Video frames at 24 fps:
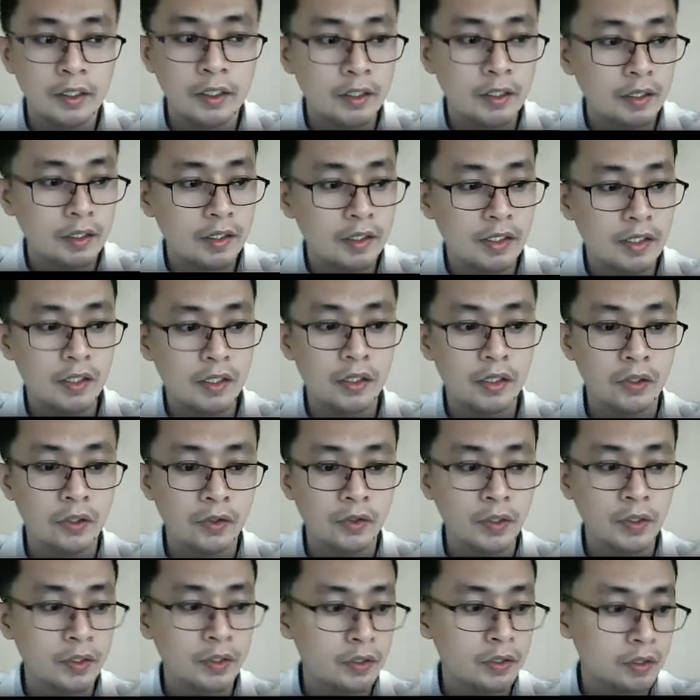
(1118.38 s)
is
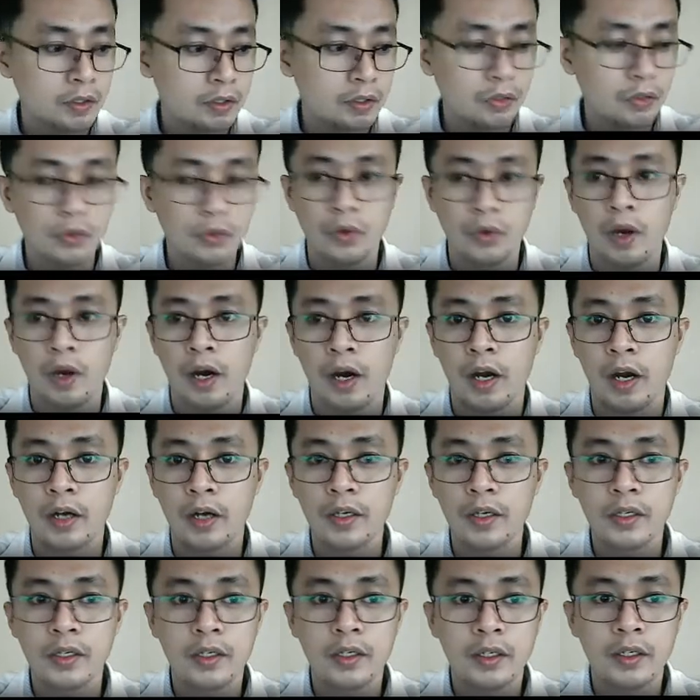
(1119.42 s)
going to
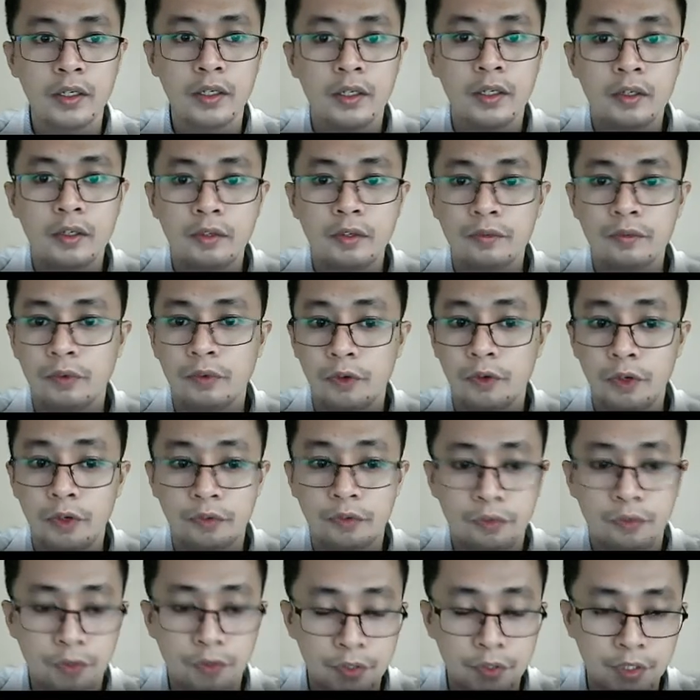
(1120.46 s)
R for
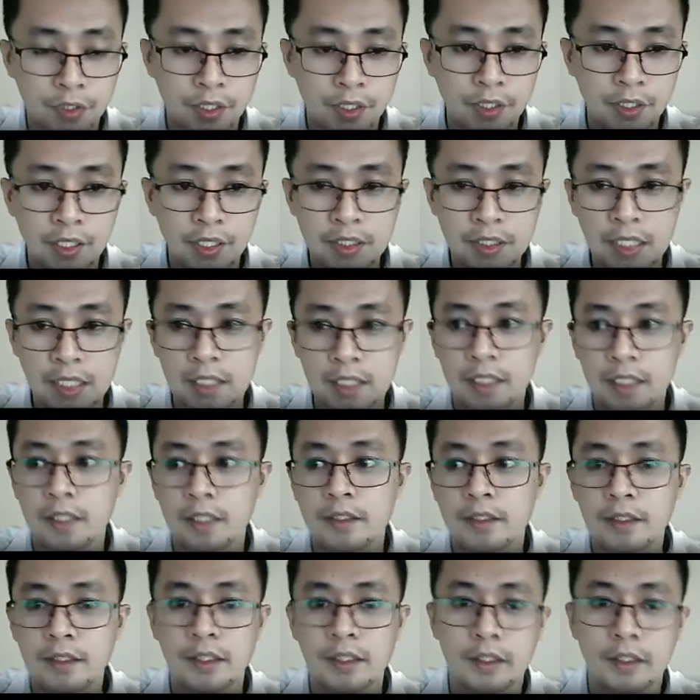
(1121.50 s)
further data
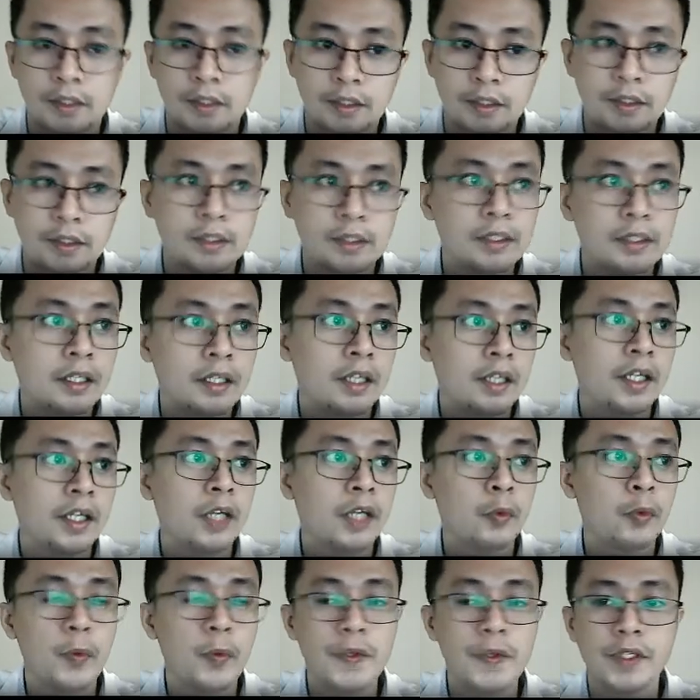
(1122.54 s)
analysis. Then
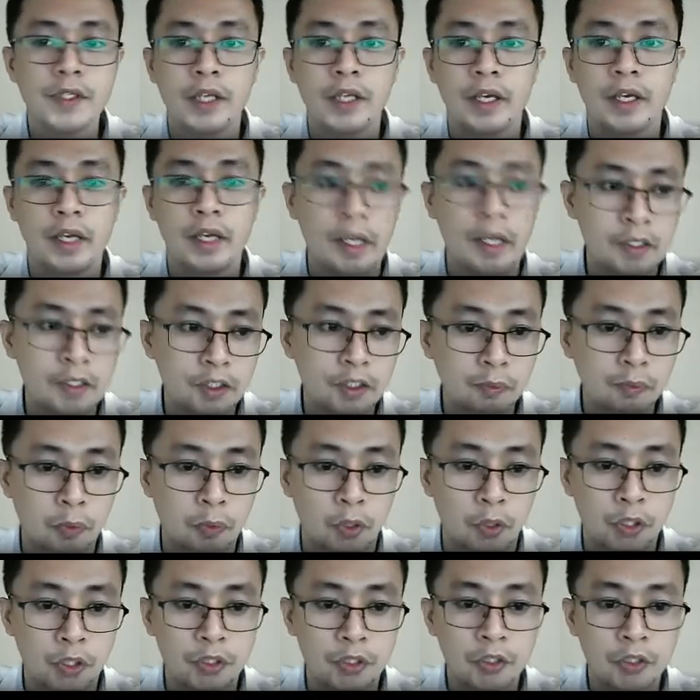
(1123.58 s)
when you say
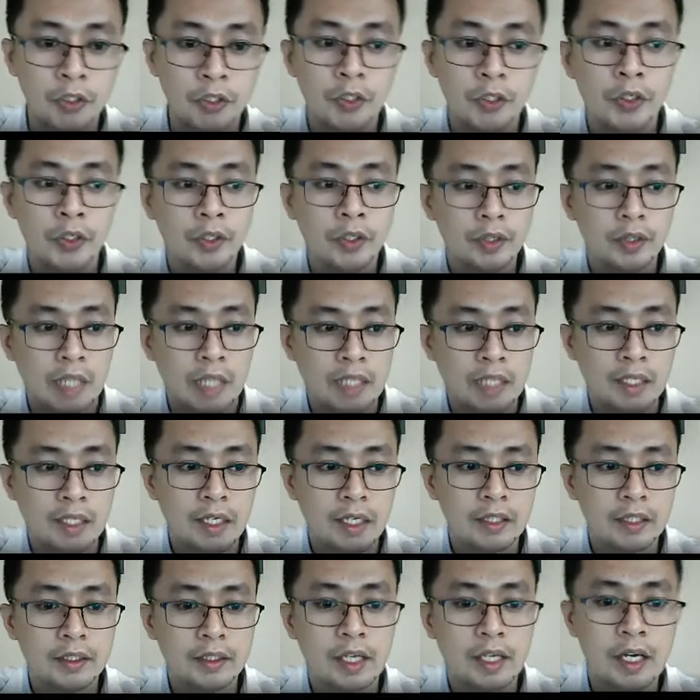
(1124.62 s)
export, the
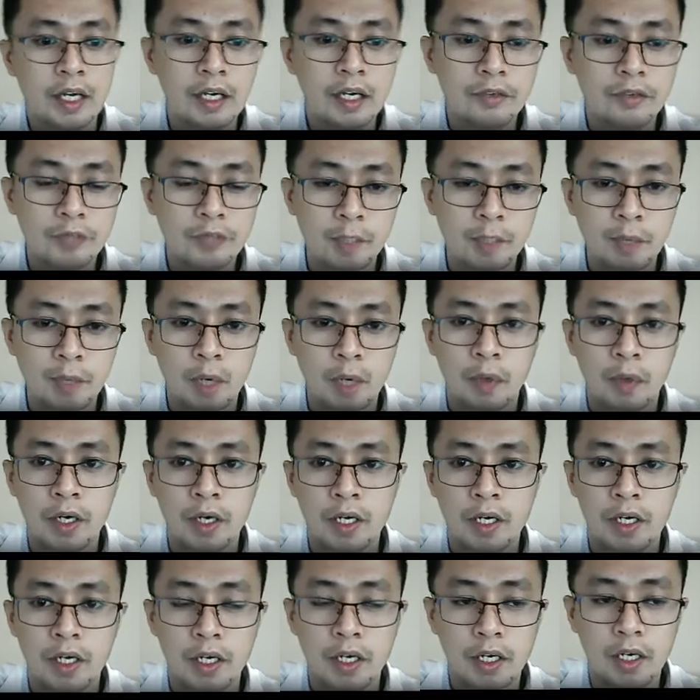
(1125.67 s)
data from
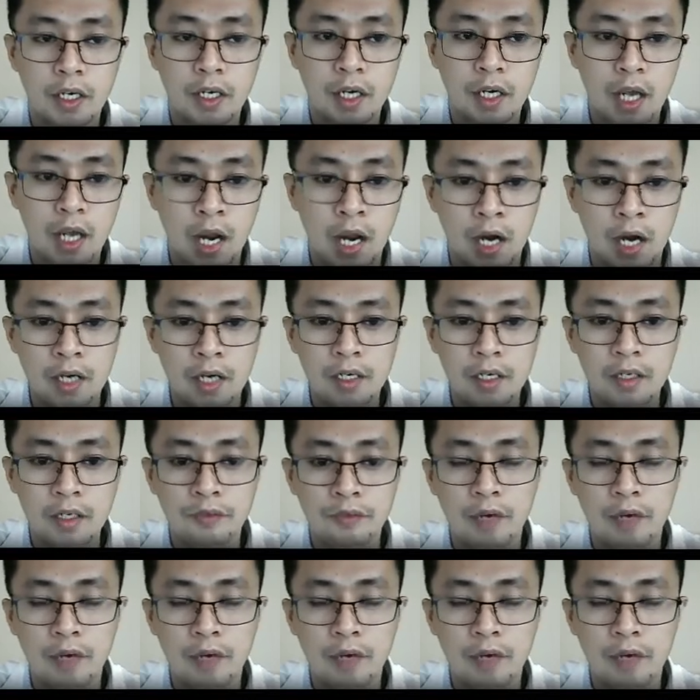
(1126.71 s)
R